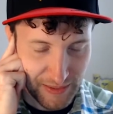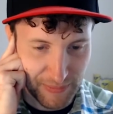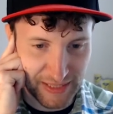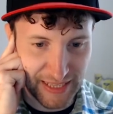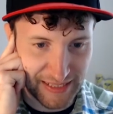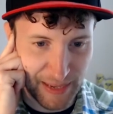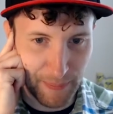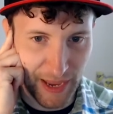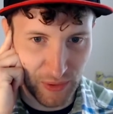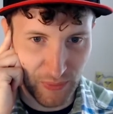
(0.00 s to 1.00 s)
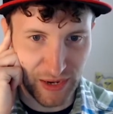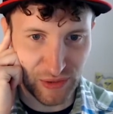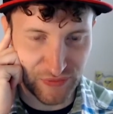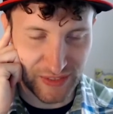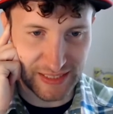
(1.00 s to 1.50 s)
yeah, that panel where
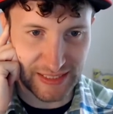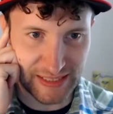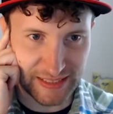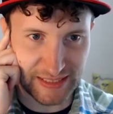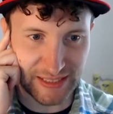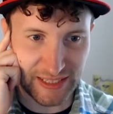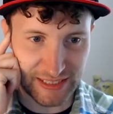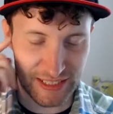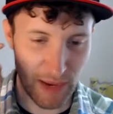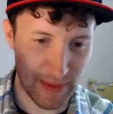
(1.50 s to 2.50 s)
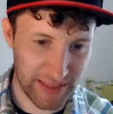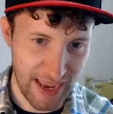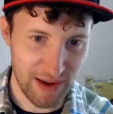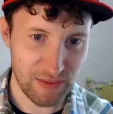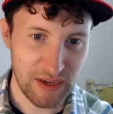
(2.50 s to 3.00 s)
Luffy is coming
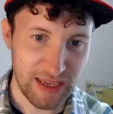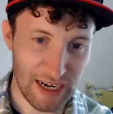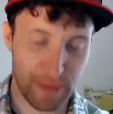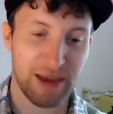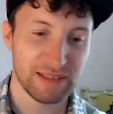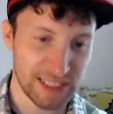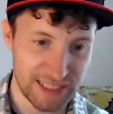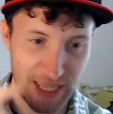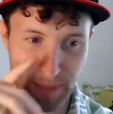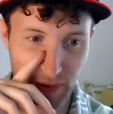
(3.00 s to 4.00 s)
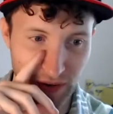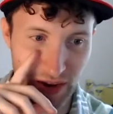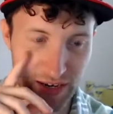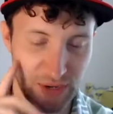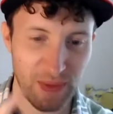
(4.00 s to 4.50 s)
down and about to step on
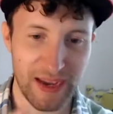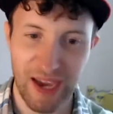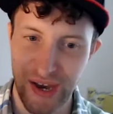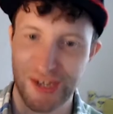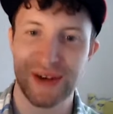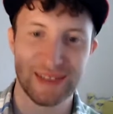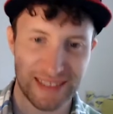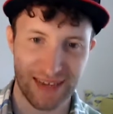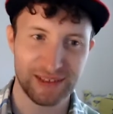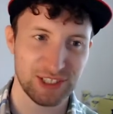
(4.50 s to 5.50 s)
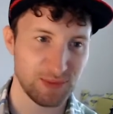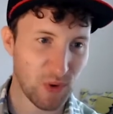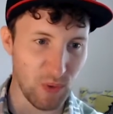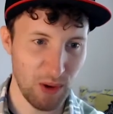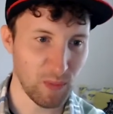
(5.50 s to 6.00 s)
Kaido, where Kaido is now the
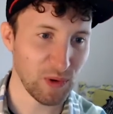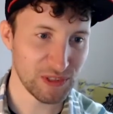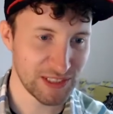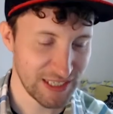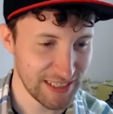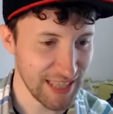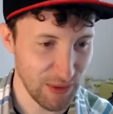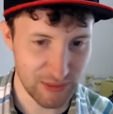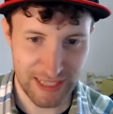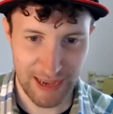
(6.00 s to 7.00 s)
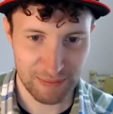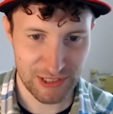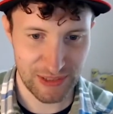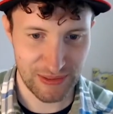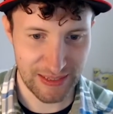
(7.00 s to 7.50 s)
small one, that was
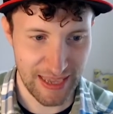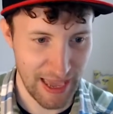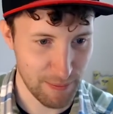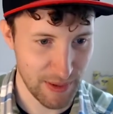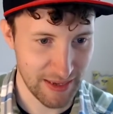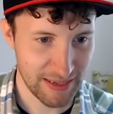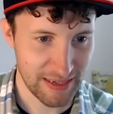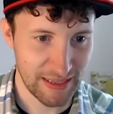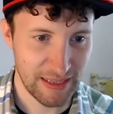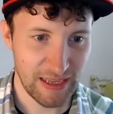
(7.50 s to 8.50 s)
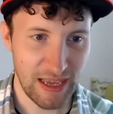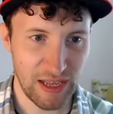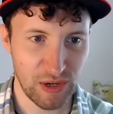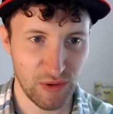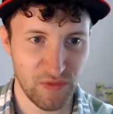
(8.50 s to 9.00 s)
absolutely epic.
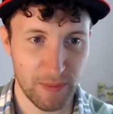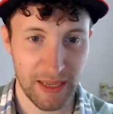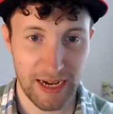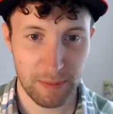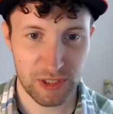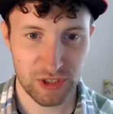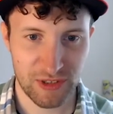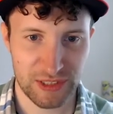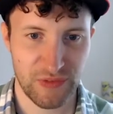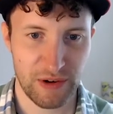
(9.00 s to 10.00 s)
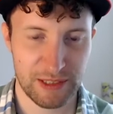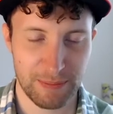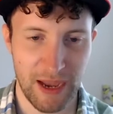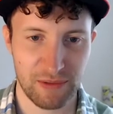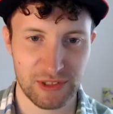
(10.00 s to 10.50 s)
Luffy being able to transfer his
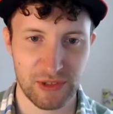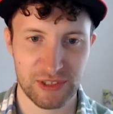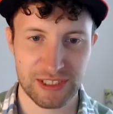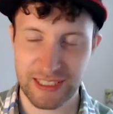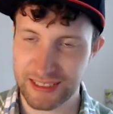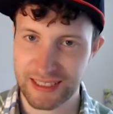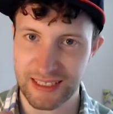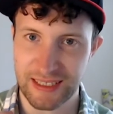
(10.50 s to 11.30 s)
powers not just into